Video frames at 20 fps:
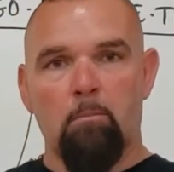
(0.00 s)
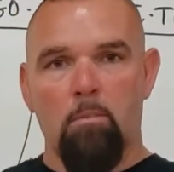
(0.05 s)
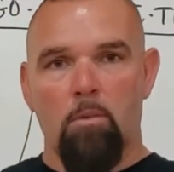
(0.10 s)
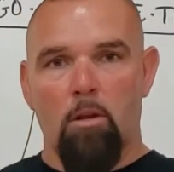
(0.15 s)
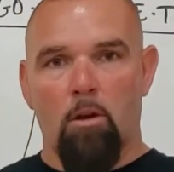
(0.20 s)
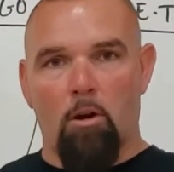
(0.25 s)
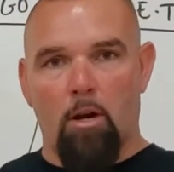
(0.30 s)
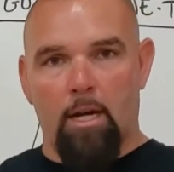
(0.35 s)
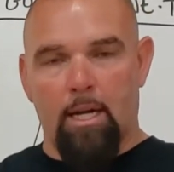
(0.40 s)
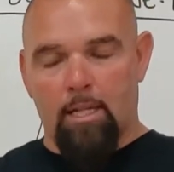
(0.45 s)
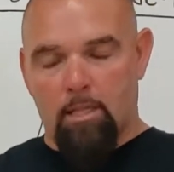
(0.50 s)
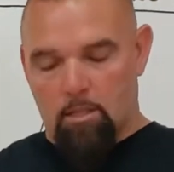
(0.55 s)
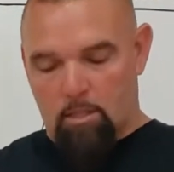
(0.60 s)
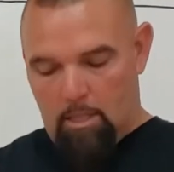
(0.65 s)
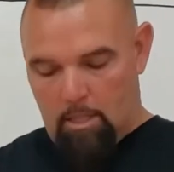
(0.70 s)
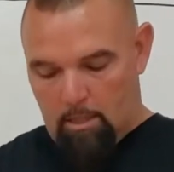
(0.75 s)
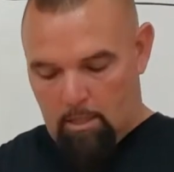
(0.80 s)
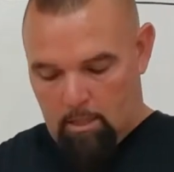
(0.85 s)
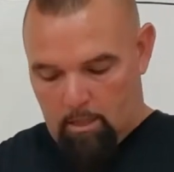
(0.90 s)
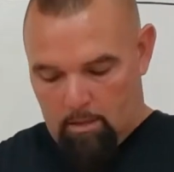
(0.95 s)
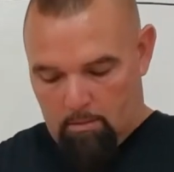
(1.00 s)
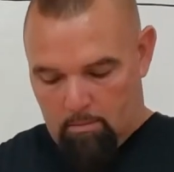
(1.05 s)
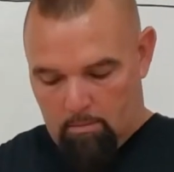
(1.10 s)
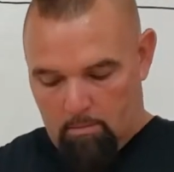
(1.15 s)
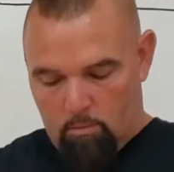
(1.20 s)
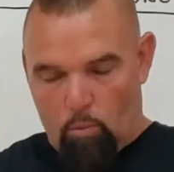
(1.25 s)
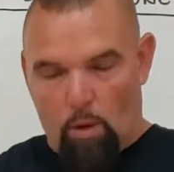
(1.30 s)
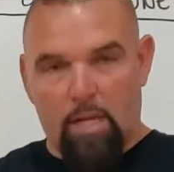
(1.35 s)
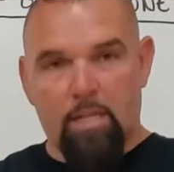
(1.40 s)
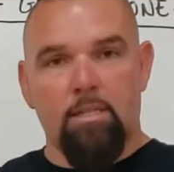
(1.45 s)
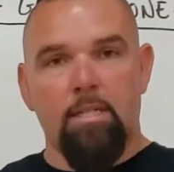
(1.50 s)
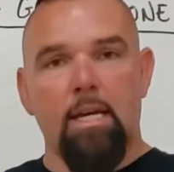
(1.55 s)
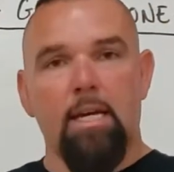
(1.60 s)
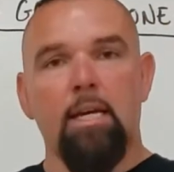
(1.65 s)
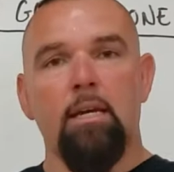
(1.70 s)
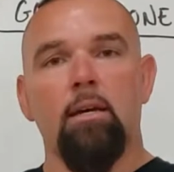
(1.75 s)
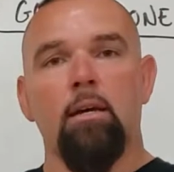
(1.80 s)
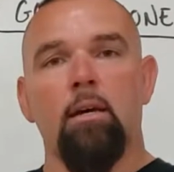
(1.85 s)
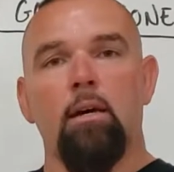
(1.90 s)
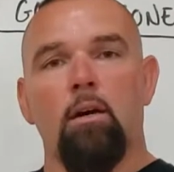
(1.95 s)
All right, in the wing
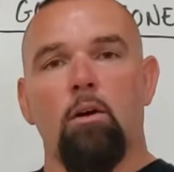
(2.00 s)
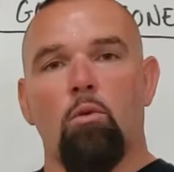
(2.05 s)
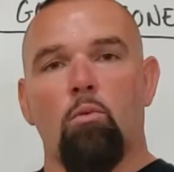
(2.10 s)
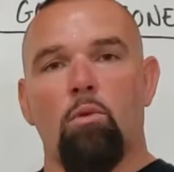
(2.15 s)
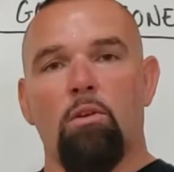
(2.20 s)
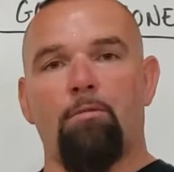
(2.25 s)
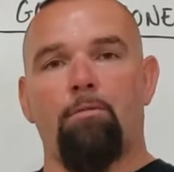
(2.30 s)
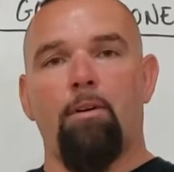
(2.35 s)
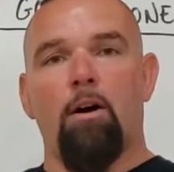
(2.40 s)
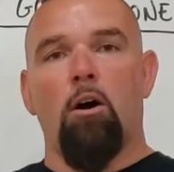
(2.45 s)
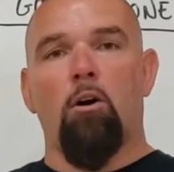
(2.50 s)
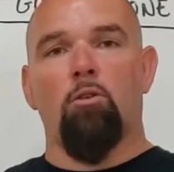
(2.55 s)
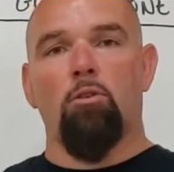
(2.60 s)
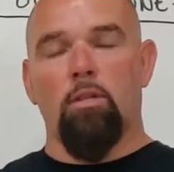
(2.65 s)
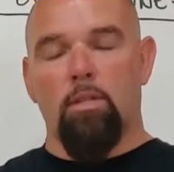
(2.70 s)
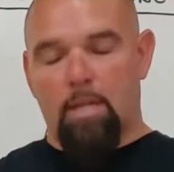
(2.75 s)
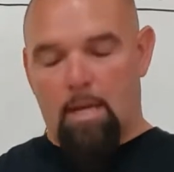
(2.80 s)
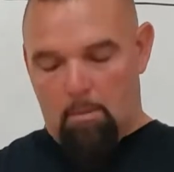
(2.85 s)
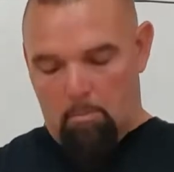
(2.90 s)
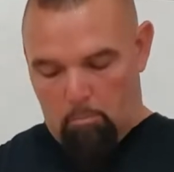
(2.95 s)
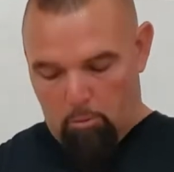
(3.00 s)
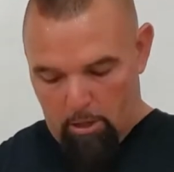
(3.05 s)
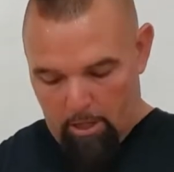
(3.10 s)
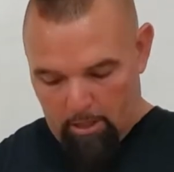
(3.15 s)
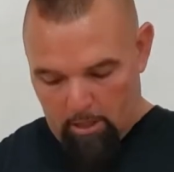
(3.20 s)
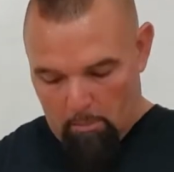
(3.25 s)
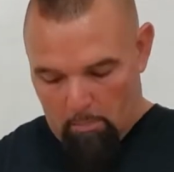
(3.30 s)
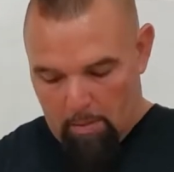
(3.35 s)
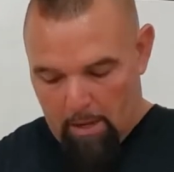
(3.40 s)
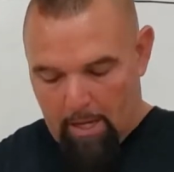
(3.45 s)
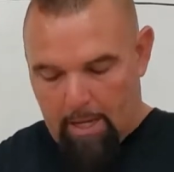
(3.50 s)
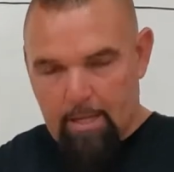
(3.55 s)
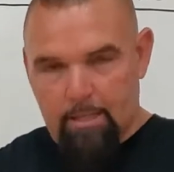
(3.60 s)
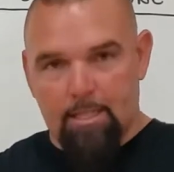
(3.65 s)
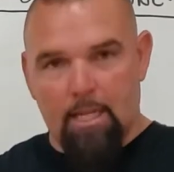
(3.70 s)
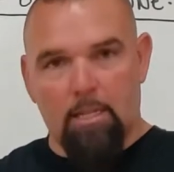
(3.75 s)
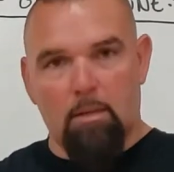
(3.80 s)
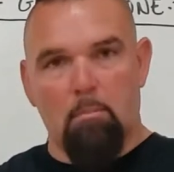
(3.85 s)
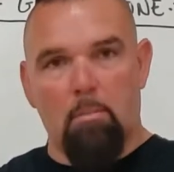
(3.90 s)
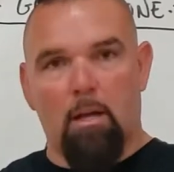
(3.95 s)
tee, we found that putting the pinkies
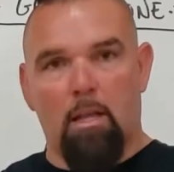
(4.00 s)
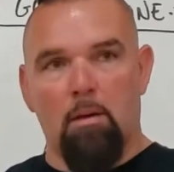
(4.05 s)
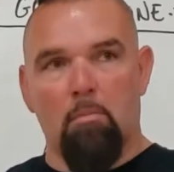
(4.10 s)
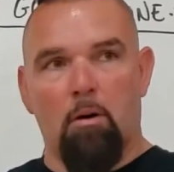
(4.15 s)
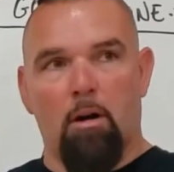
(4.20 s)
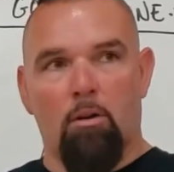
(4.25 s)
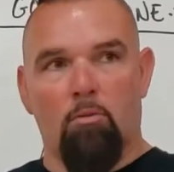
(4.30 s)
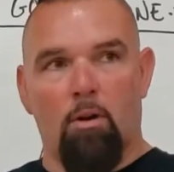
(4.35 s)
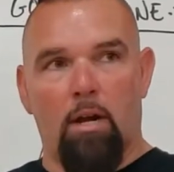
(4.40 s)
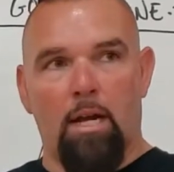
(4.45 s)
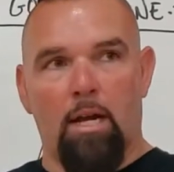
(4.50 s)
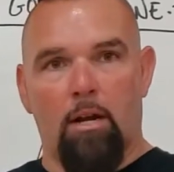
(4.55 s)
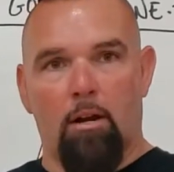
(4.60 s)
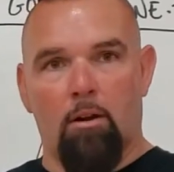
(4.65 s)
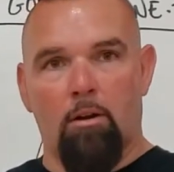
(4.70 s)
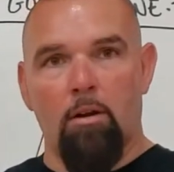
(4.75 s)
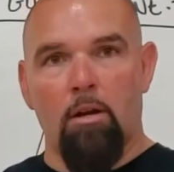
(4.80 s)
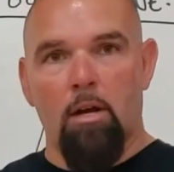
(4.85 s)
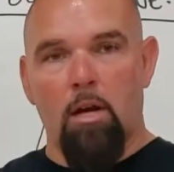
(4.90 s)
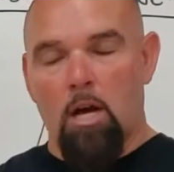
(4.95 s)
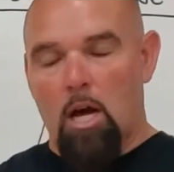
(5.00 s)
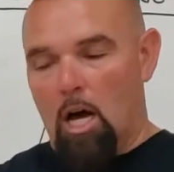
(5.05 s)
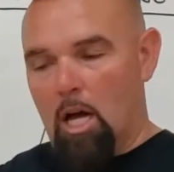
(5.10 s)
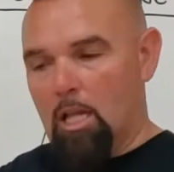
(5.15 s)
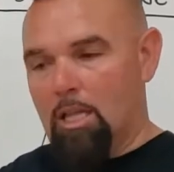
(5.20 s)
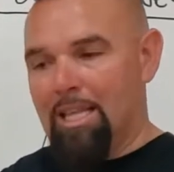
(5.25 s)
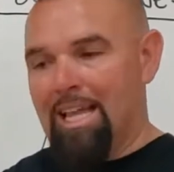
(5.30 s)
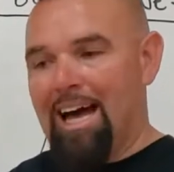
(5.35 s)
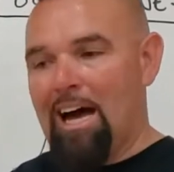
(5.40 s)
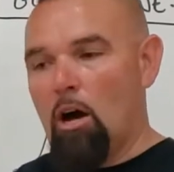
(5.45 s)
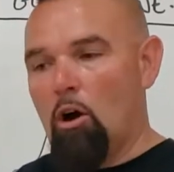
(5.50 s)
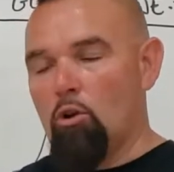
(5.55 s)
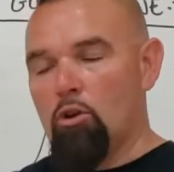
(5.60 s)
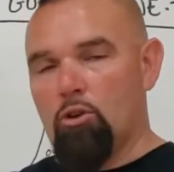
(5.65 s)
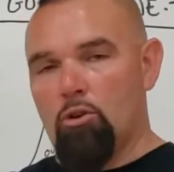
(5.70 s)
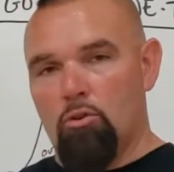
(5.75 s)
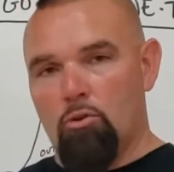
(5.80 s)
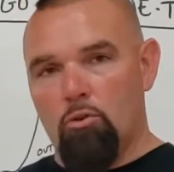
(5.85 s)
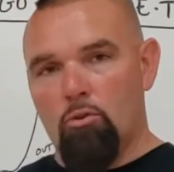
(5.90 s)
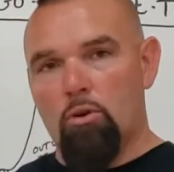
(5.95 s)
at the belly button right here allow
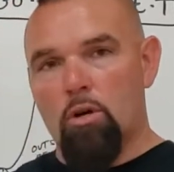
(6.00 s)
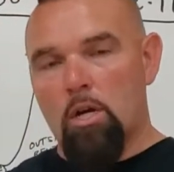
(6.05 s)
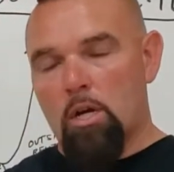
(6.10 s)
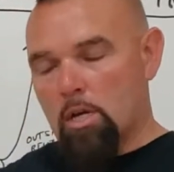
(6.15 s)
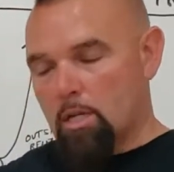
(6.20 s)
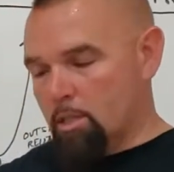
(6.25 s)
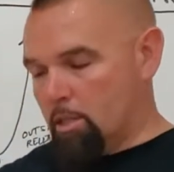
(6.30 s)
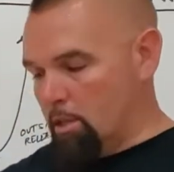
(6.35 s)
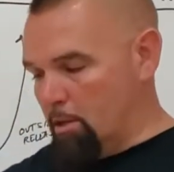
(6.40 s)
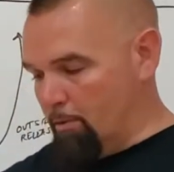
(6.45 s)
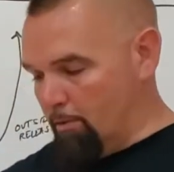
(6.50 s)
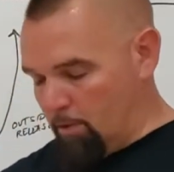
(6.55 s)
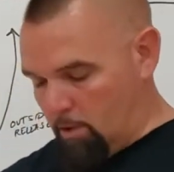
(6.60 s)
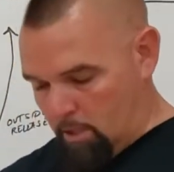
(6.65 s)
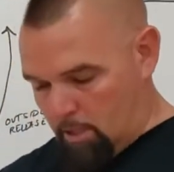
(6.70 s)
you to